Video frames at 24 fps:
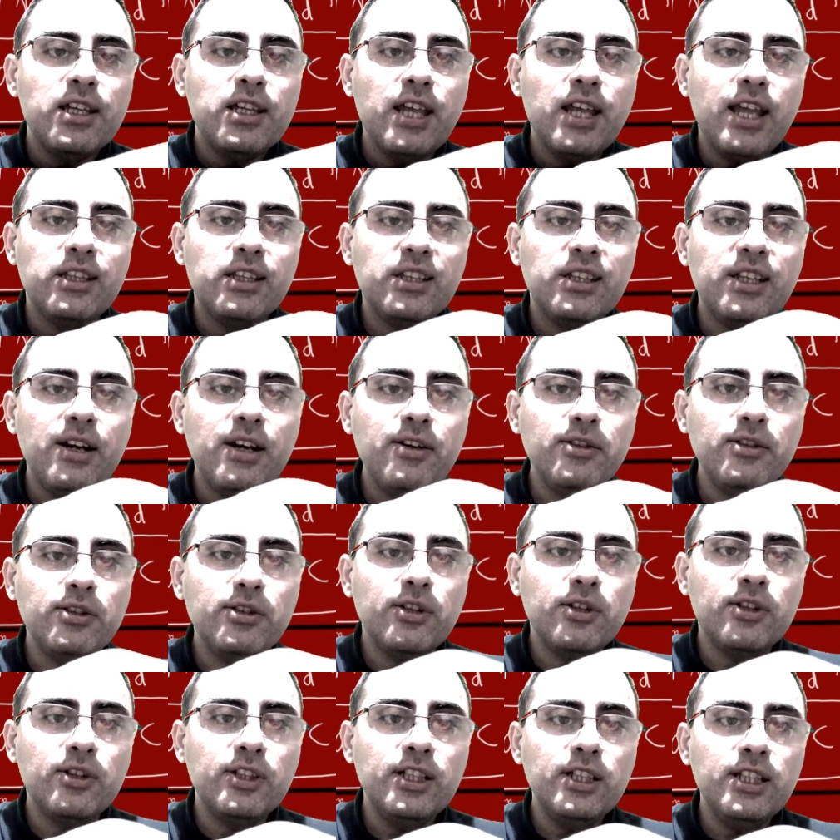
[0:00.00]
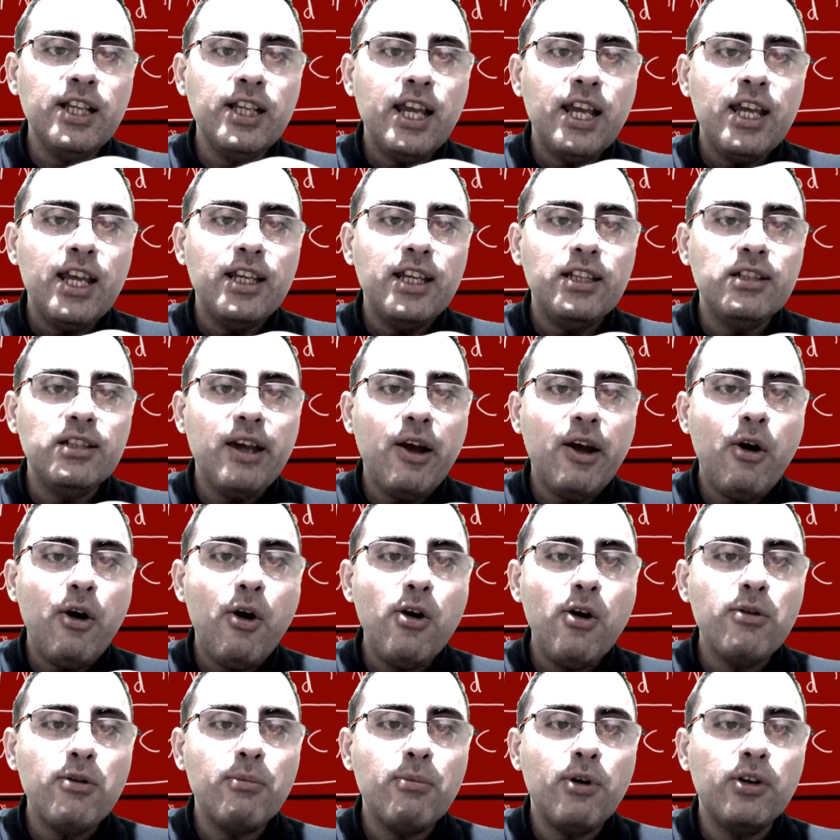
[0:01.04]
and serotonin is a
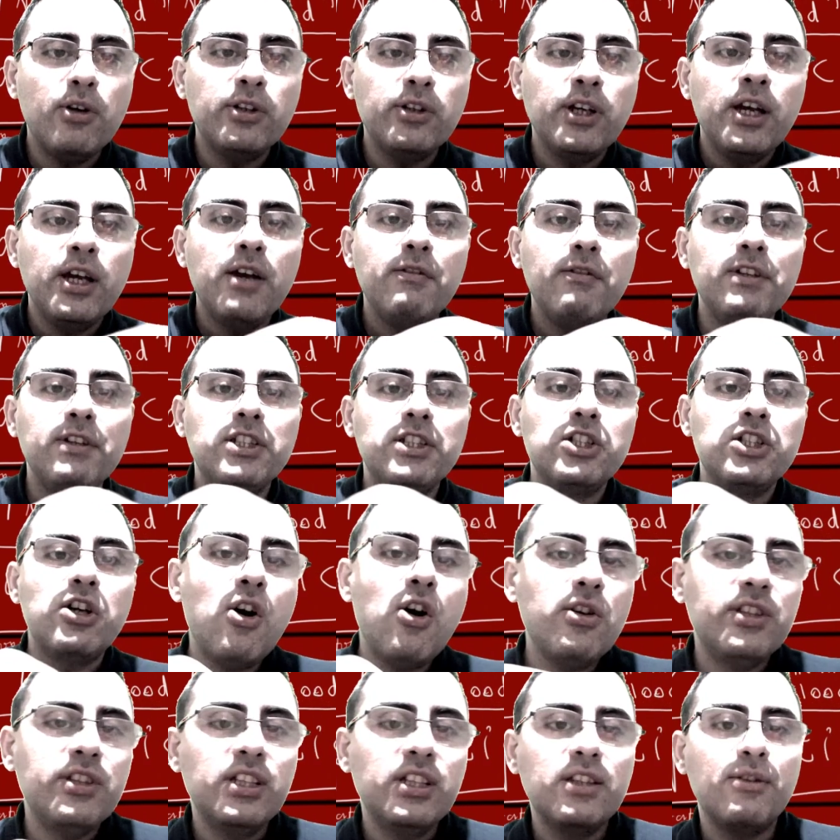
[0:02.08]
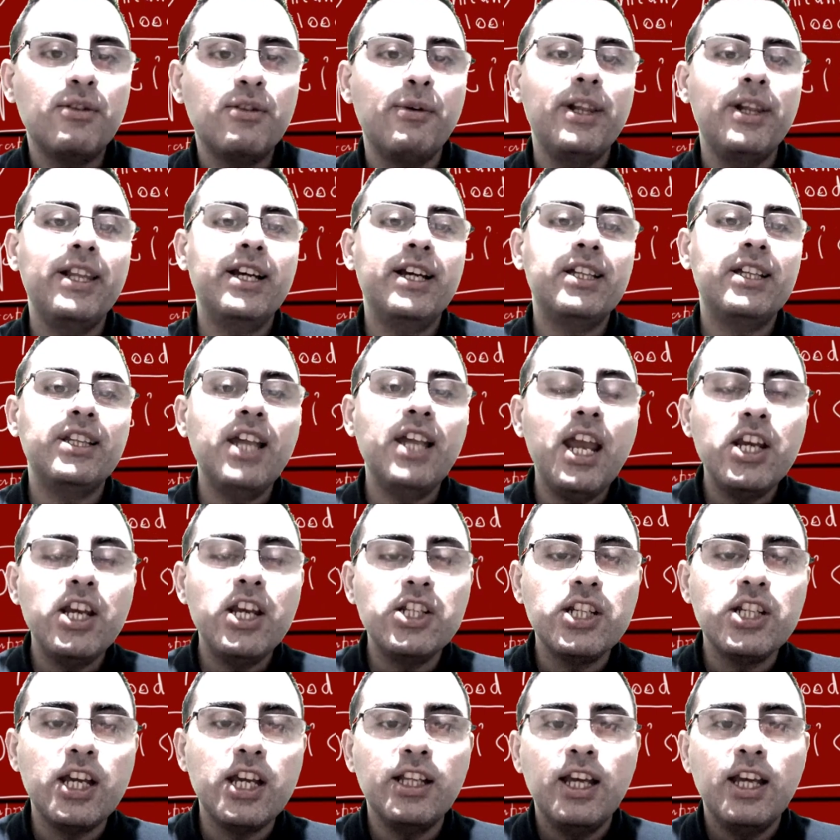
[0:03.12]
hormone which causes
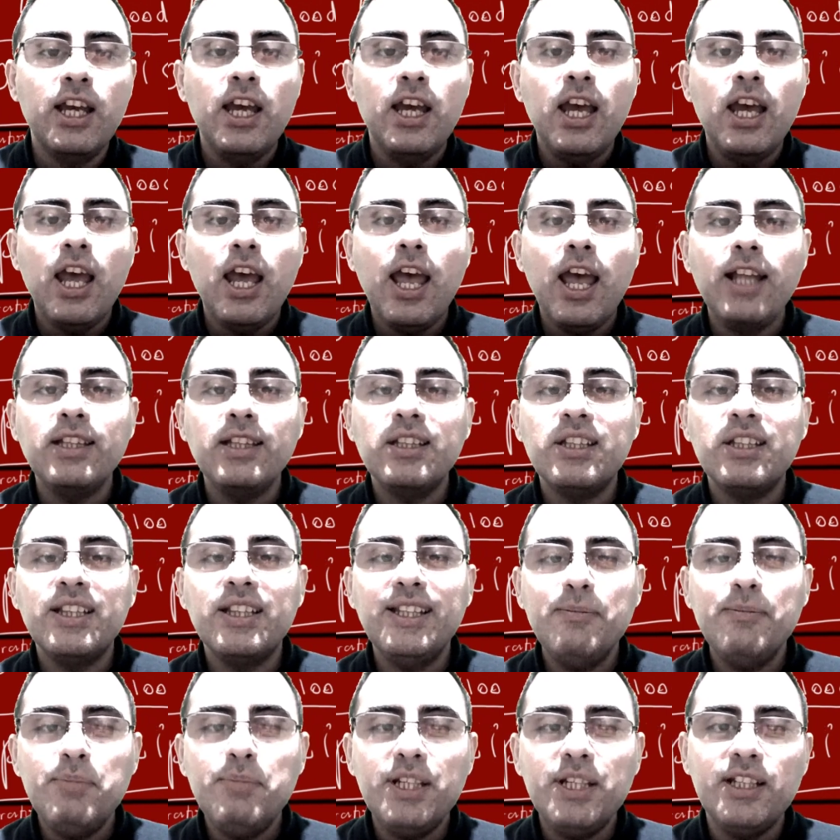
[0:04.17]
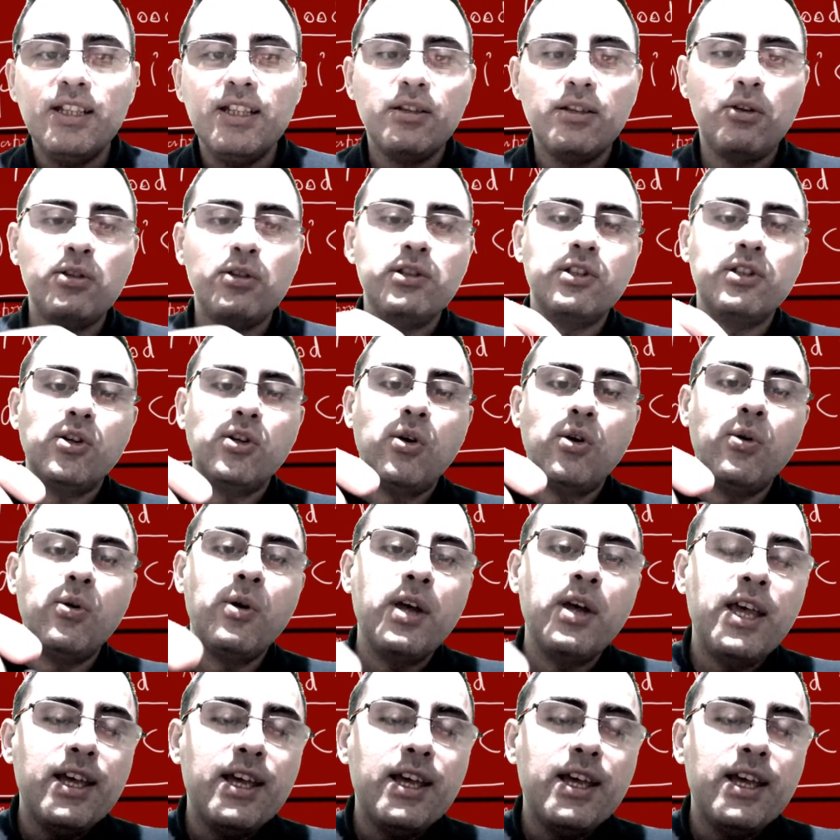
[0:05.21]
relaxation and sleepiness also.